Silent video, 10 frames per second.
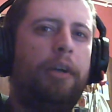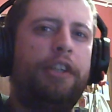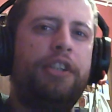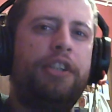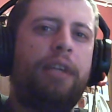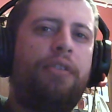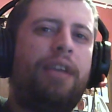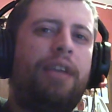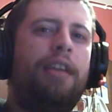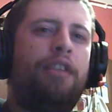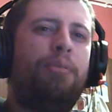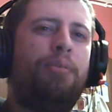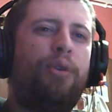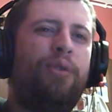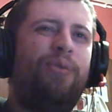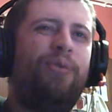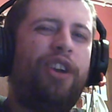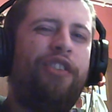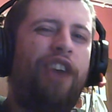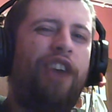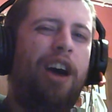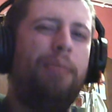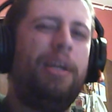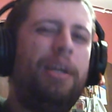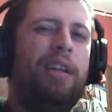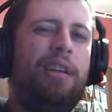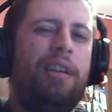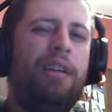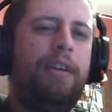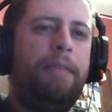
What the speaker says: commercial extent. It's more sort of hobby.